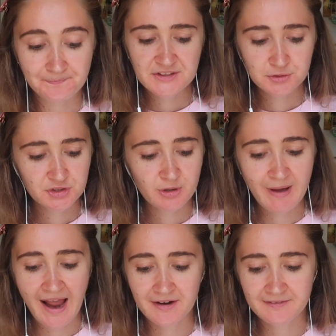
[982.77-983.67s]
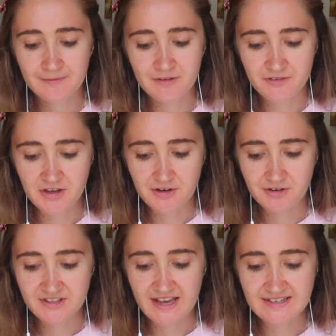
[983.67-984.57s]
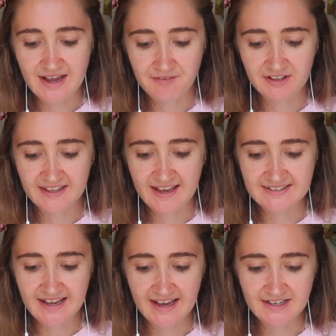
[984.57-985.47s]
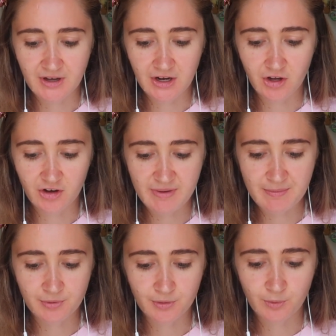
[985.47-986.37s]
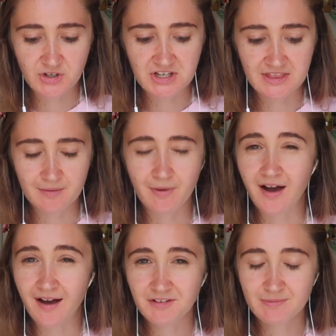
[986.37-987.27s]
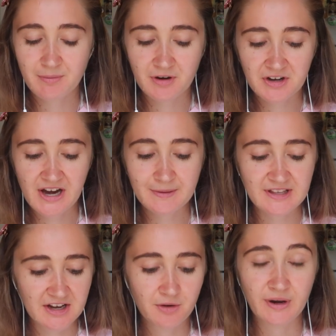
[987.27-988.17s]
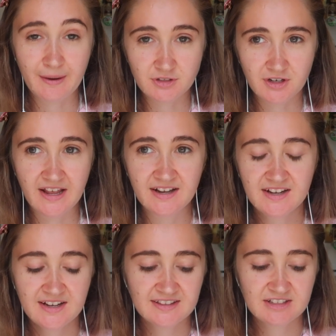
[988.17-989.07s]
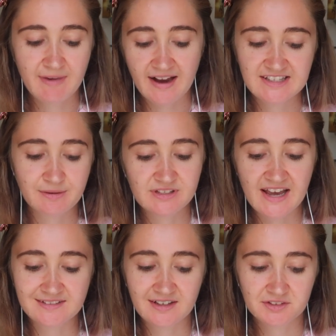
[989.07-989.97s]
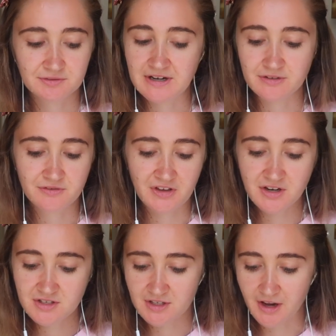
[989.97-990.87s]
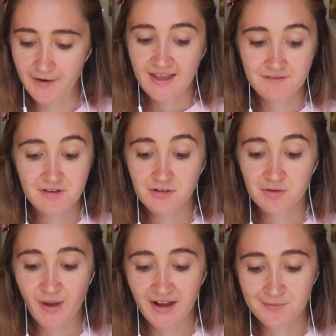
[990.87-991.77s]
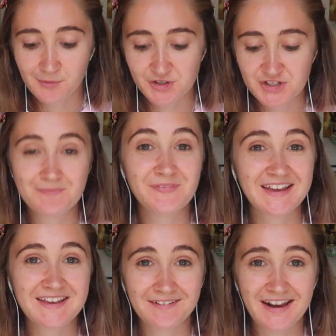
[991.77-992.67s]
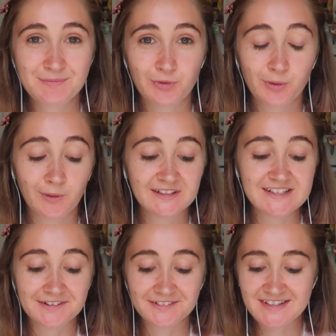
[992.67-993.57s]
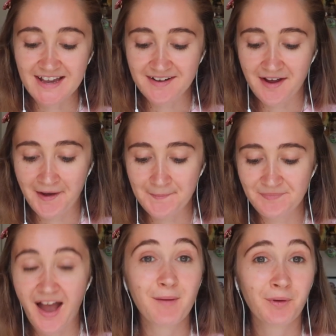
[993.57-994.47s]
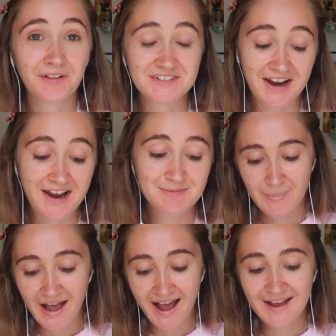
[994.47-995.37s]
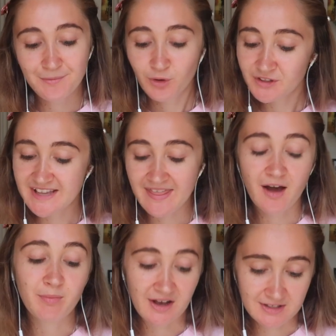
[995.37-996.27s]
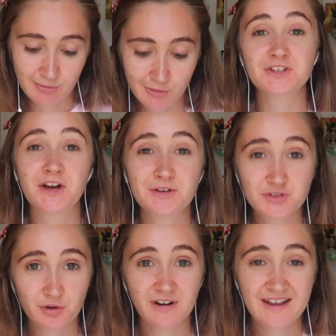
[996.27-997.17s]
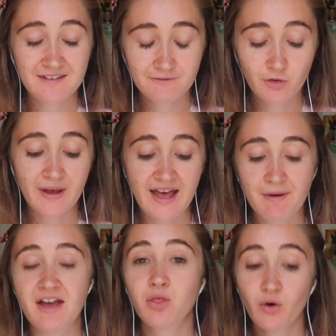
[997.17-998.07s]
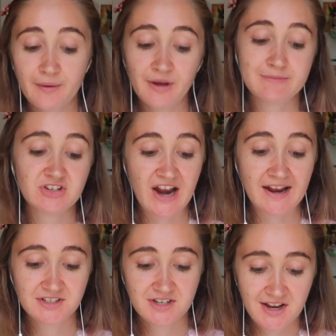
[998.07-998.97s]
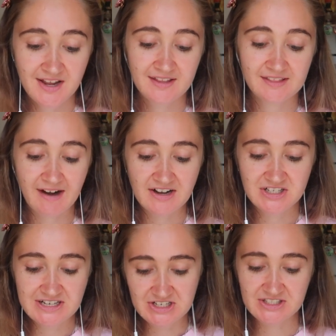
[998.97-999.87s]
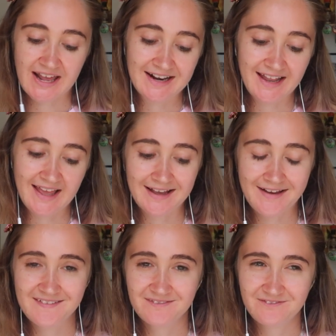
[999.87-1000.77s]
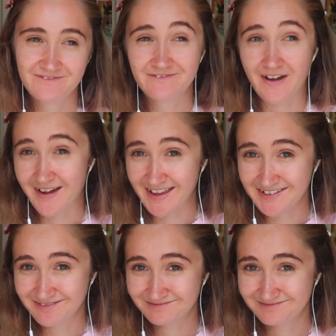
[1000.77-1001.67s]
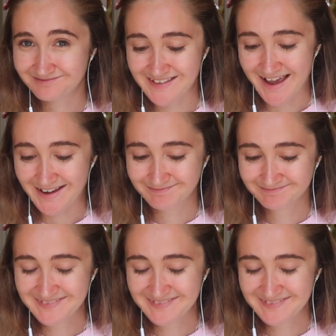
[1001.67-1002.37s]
It's also apparent from the views that it definitely has had a lot of people watching them after my program, because I know when I was on it the max they would get is like 300 views. So if you've gone back and watched them thinking you're getting more quality content, I apologize, but I will say they are passable. So sorry, former M, I thought they were gonna be trash. They're actually just kind of like fine. Yeah.